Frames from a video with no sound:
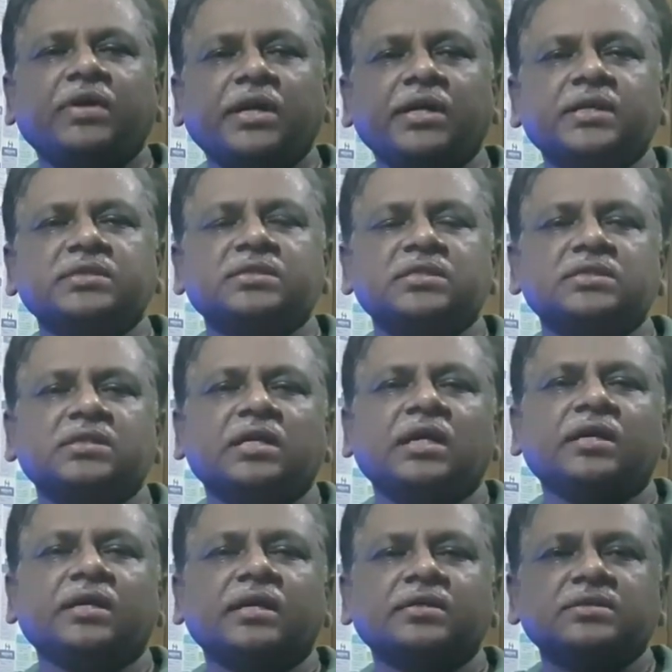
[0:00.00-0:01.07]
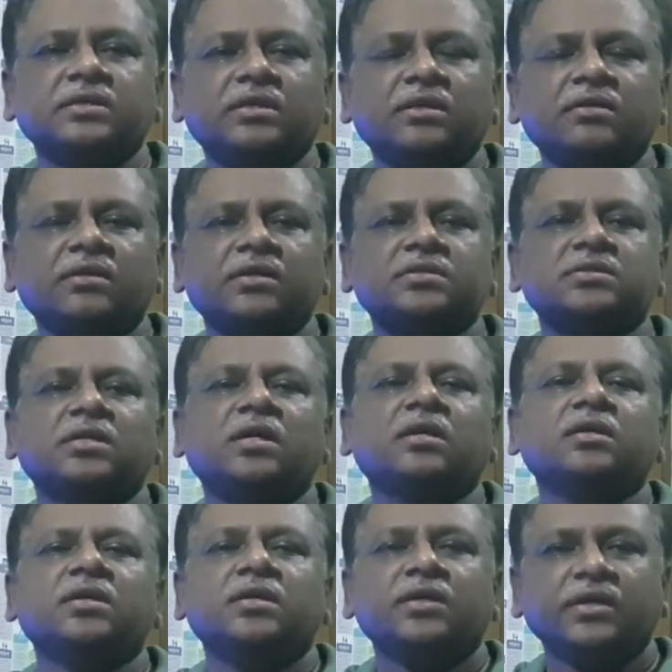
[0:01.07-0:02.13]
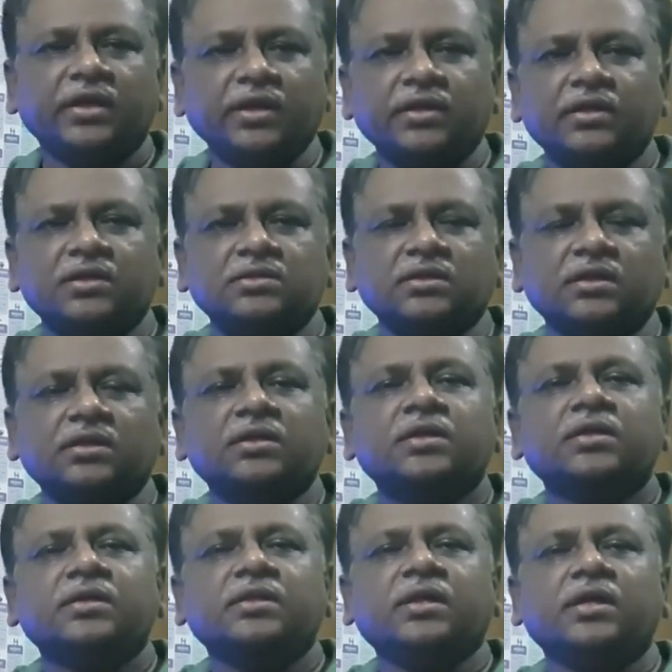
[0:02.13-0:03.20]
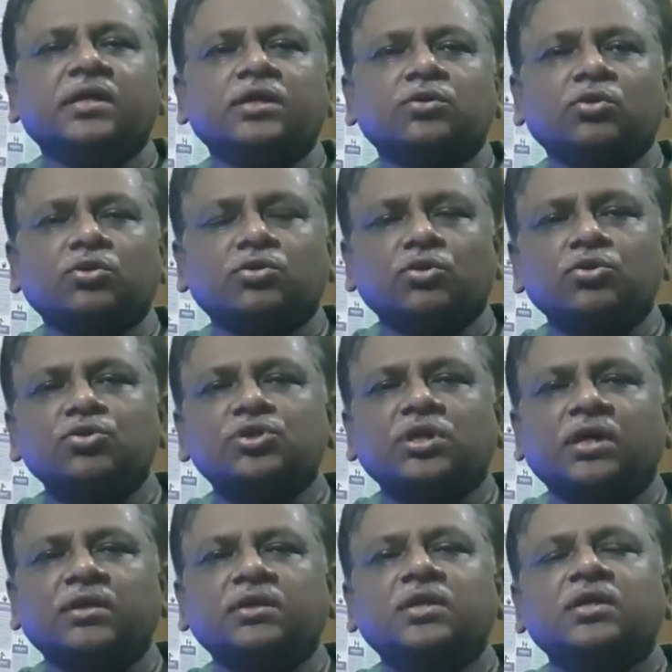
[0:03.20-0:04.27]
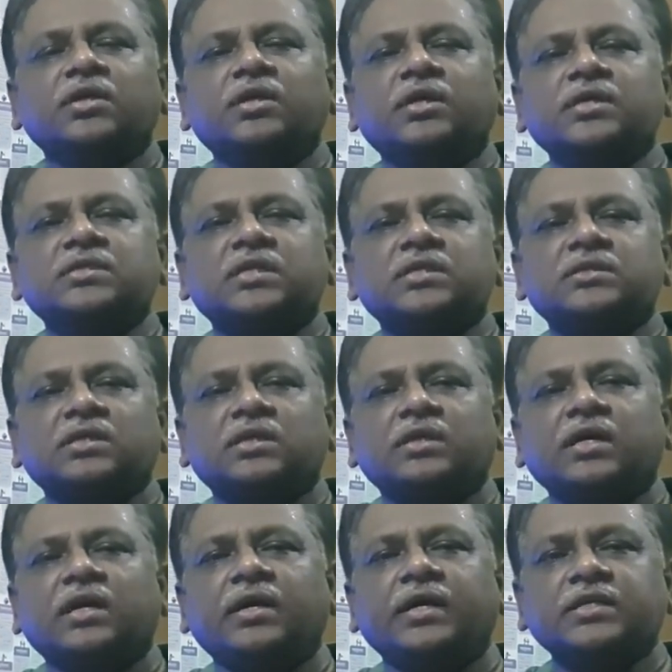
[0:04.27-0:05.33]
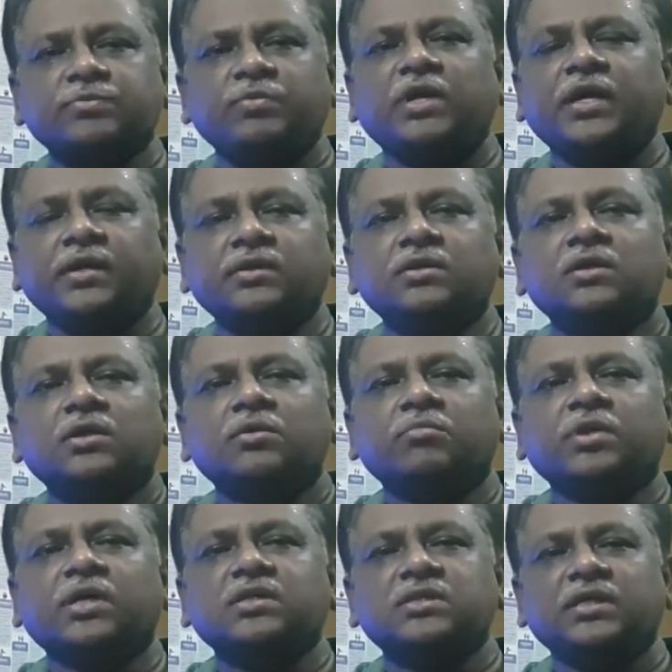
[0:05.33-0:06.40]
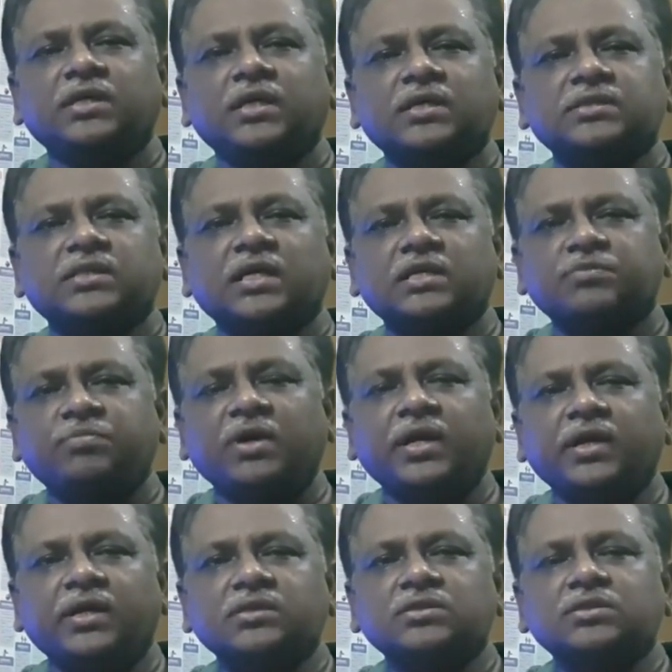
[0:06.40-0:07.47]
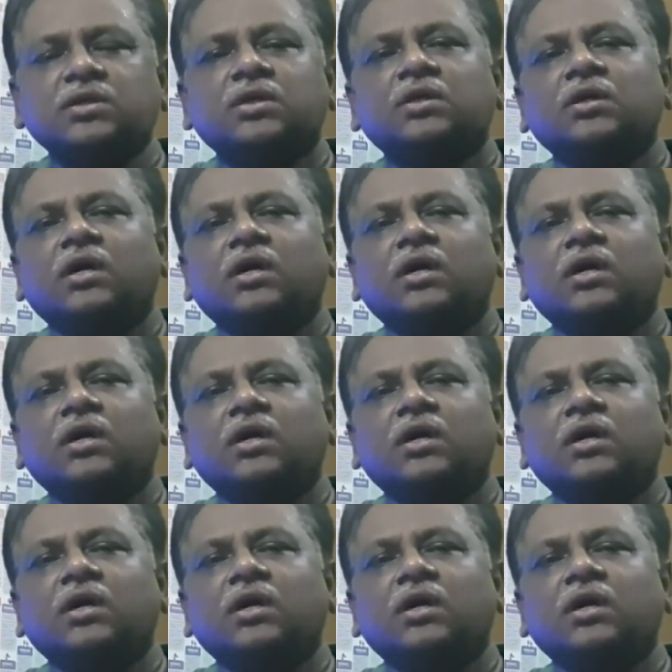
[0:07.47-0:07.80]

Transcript: findings is like accident rates are increasing, then in conclusion researcher can explain, because he has the experience,